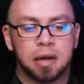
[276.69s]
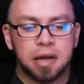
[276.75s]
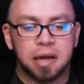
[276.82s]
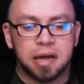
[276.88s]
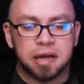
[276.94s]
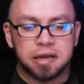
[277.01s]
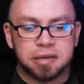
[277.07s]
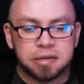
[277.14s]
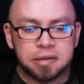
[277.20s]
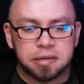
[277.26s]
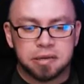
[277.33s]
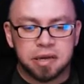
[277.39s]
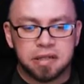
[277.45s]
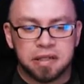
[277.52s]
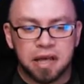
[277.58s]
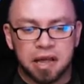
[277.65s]
And
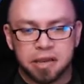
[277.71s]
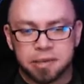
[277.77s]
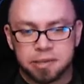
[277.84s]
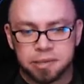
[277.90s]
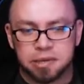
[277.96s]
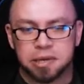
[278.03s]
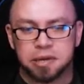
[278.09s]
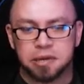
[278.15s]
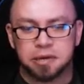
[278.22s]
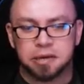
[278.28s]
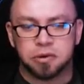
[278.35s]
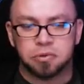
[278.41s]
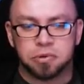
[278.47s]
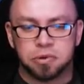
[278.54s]
that is like, you know,